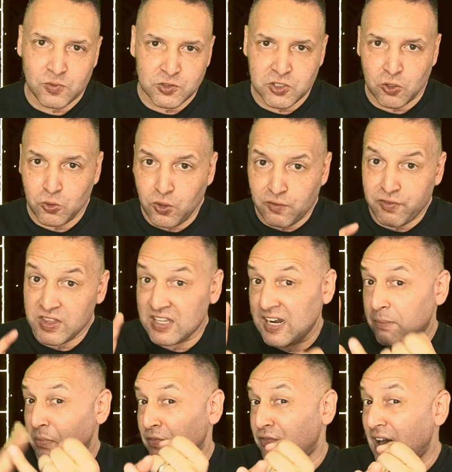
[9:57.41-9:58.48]
So look for the
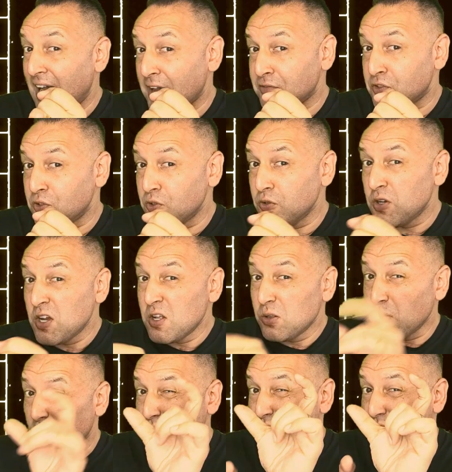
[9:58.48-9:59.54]
number 5 too,
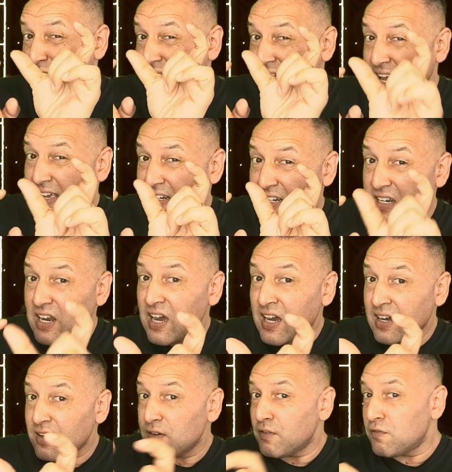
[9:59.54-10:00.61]
look for
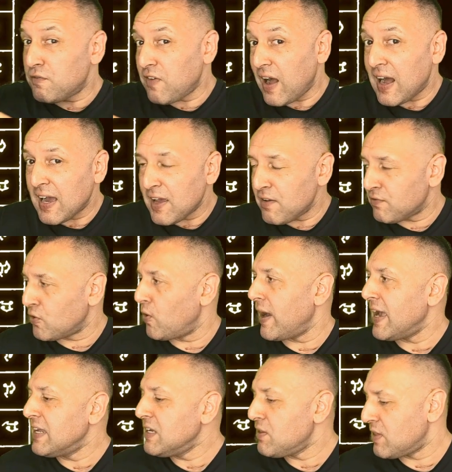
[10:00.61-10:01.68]
N5 or
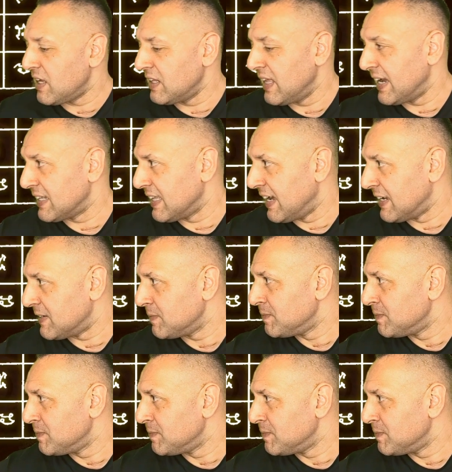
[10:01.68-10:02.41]
anything like that.